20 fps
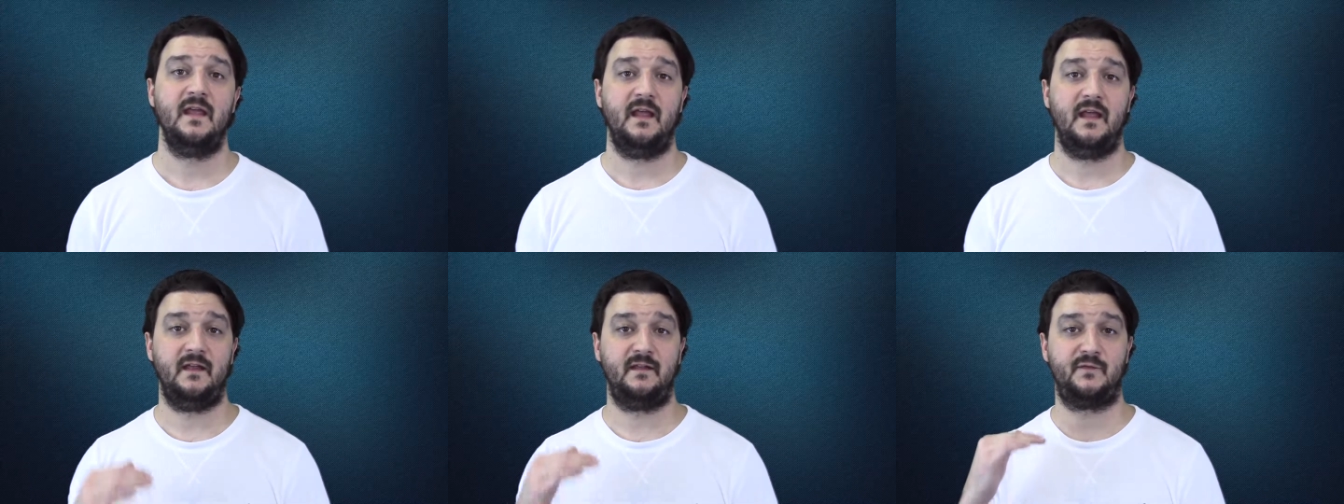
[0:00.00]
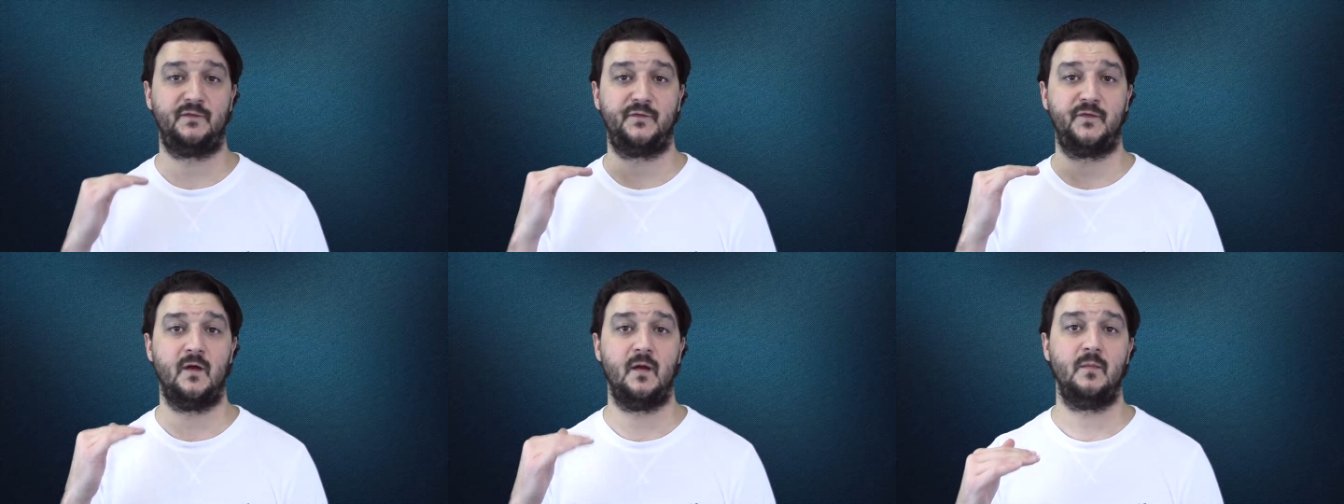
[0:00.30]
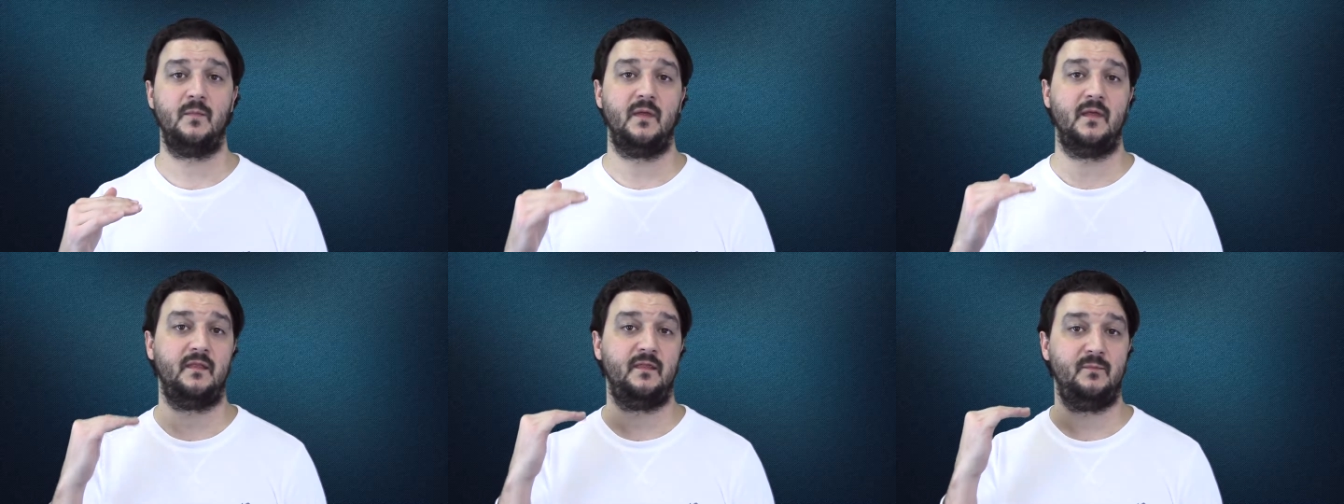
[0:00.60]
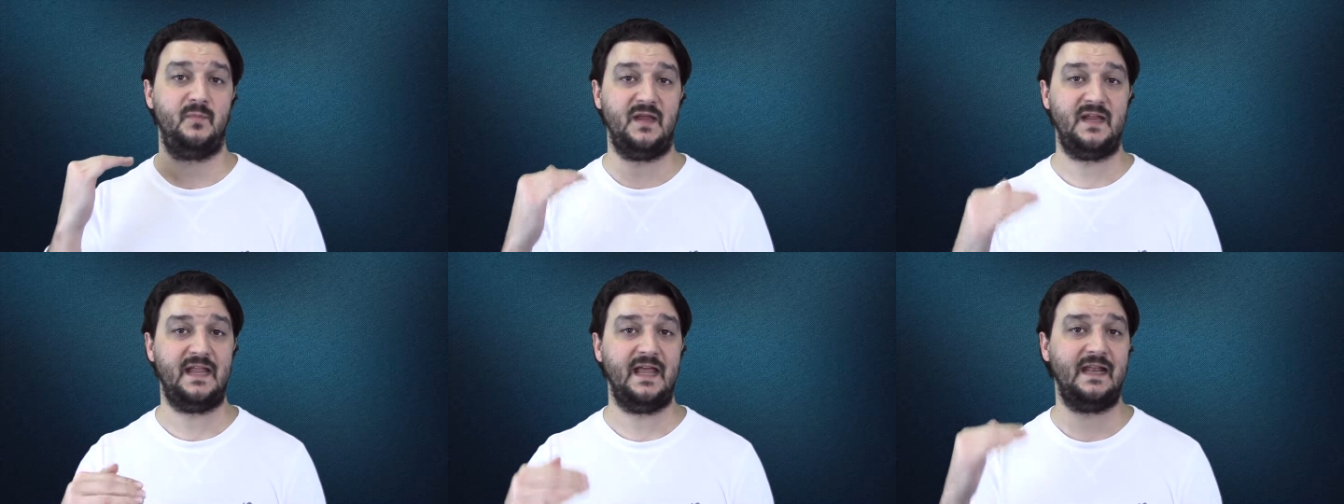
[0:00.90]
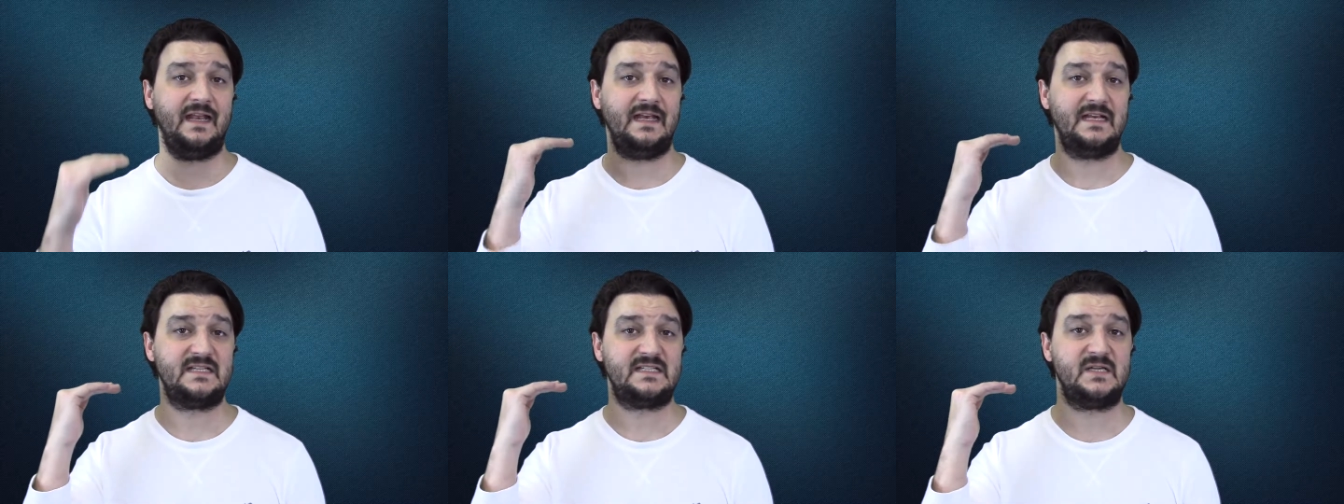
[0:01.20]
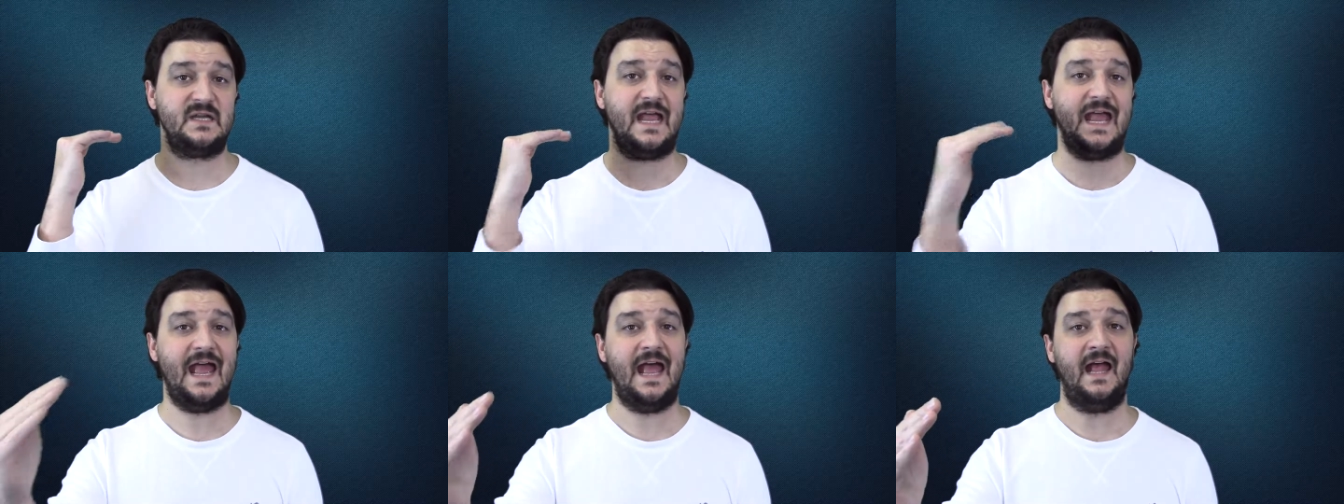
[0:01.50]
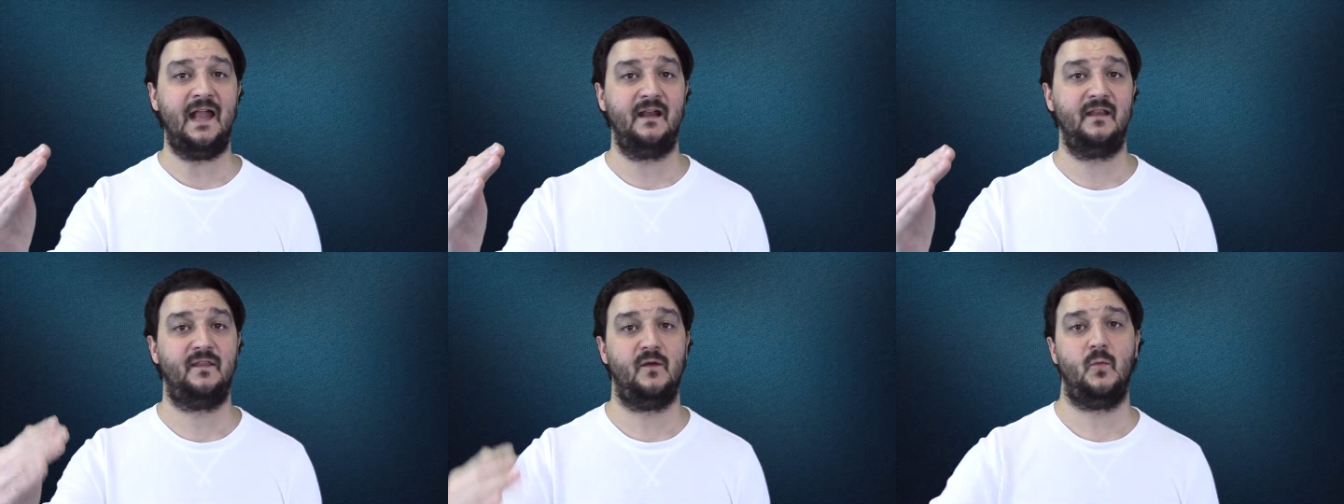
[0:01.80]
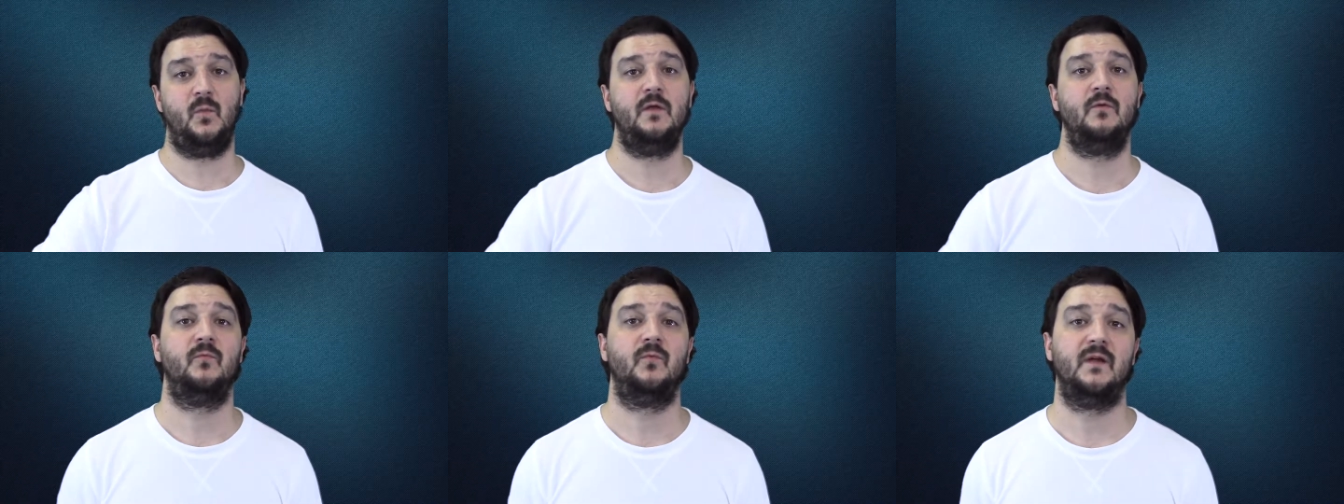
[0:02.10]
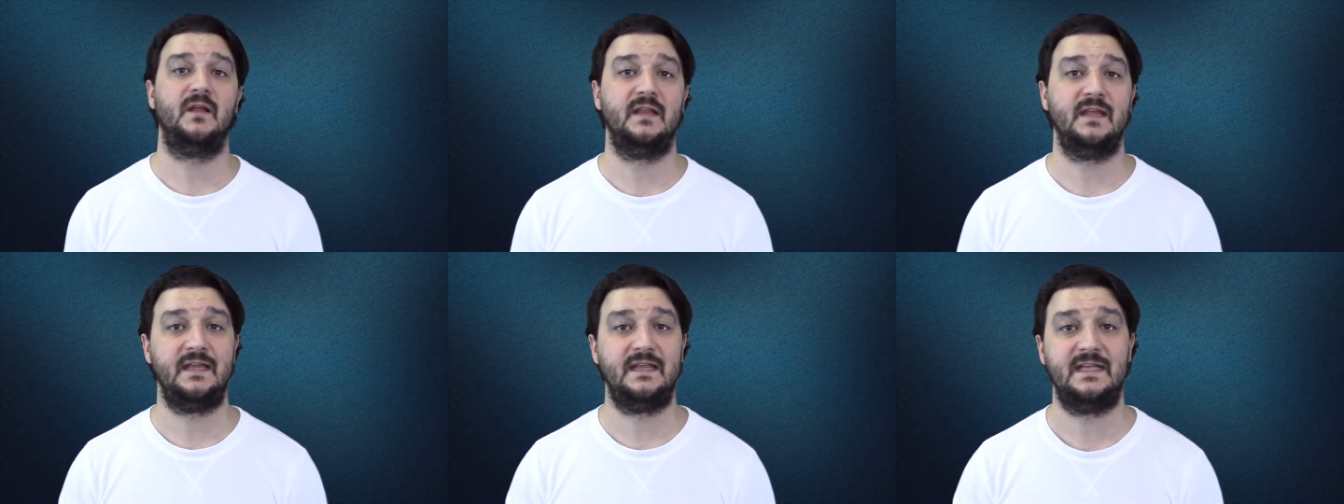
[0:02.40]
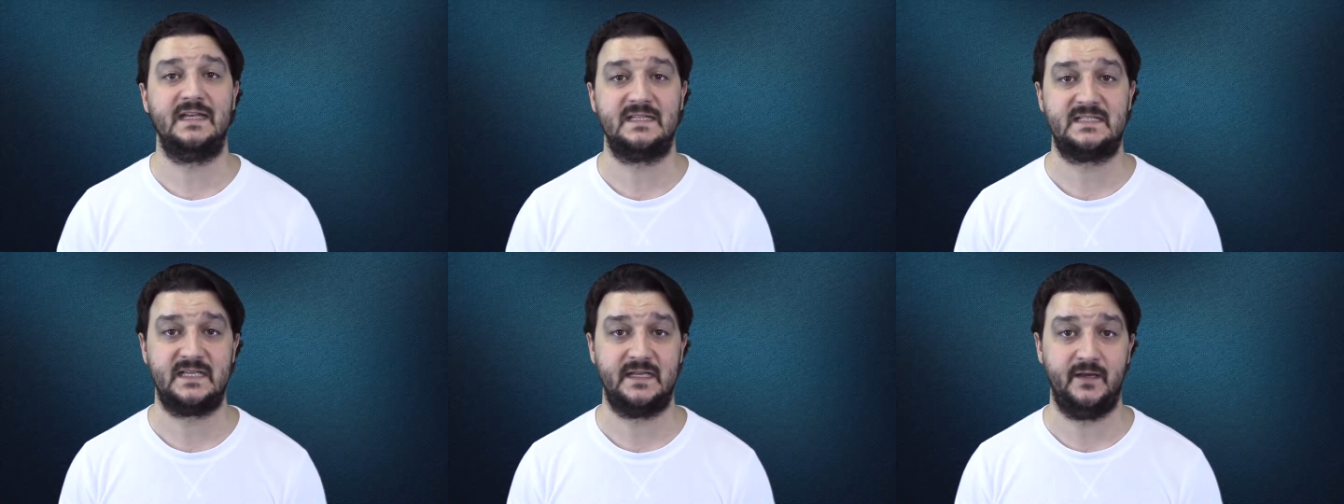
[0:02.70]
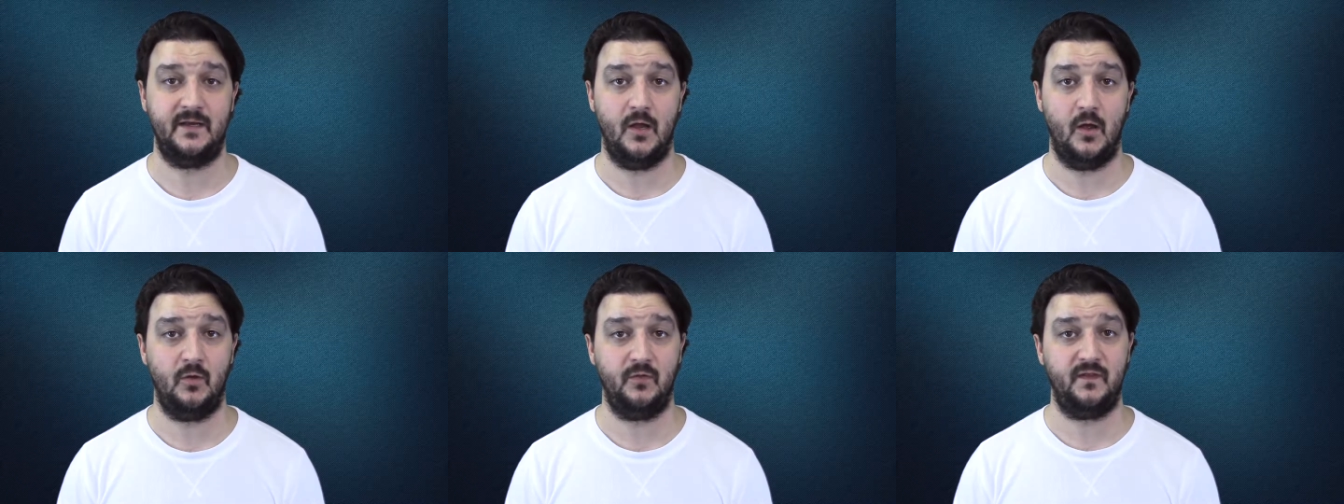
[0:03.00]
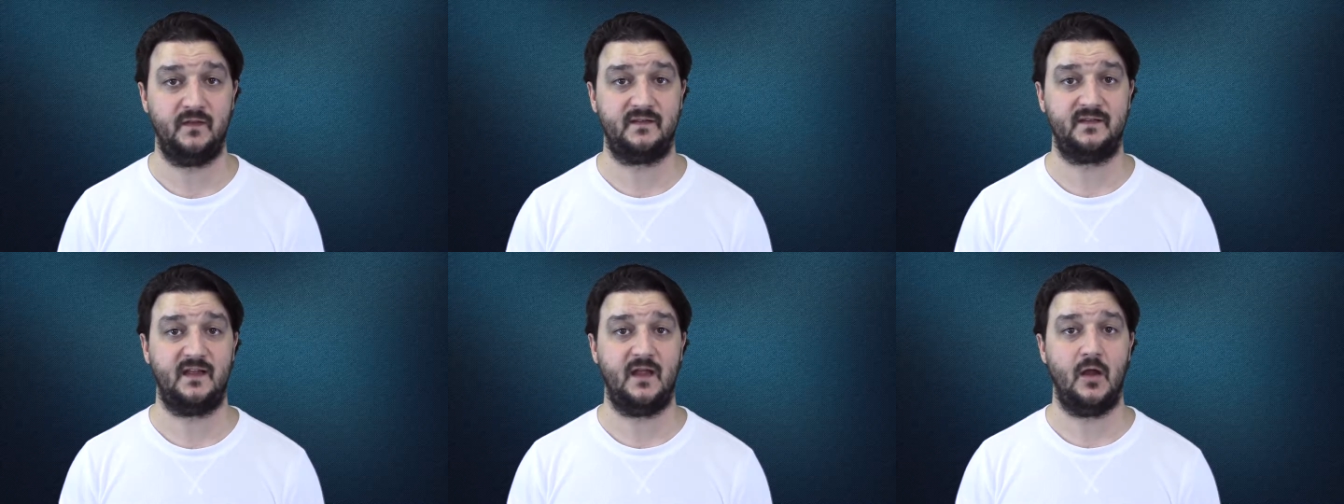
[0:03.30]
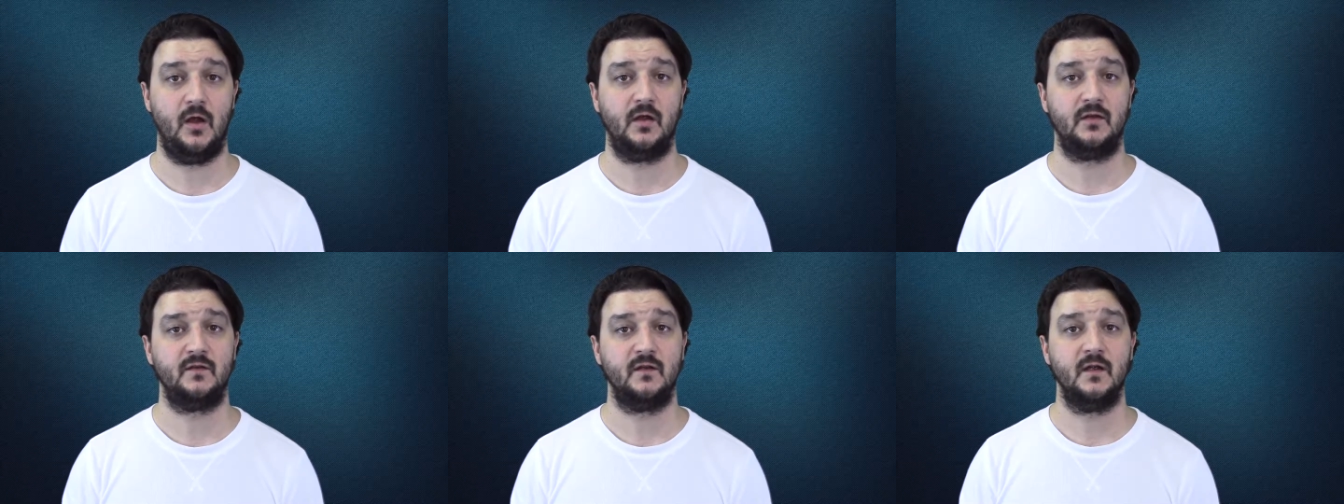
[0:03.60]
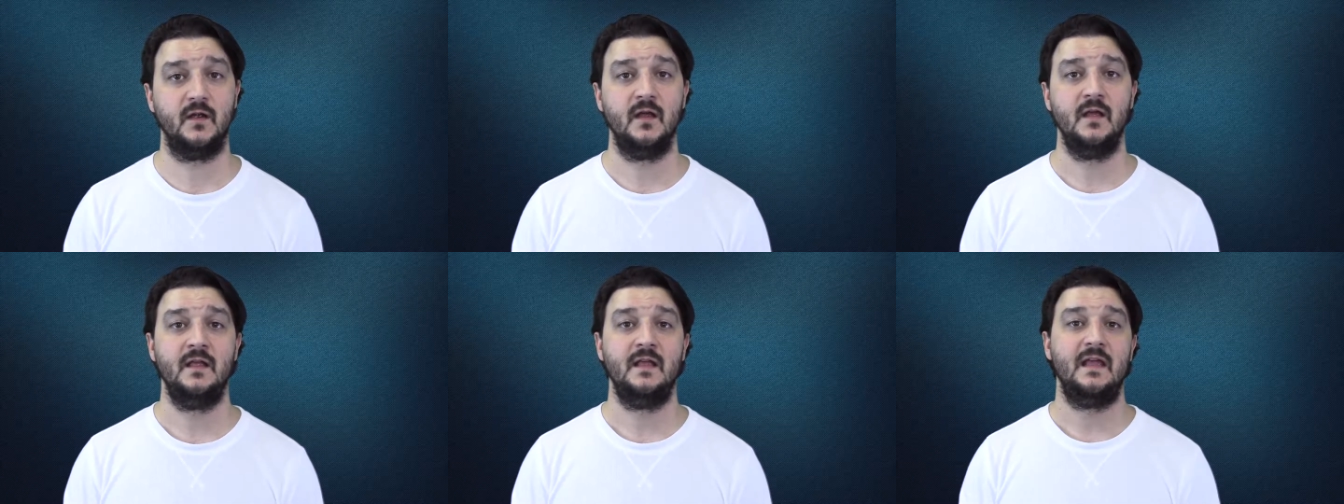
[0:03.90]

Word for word: it's from beginning to end that we really get to know this character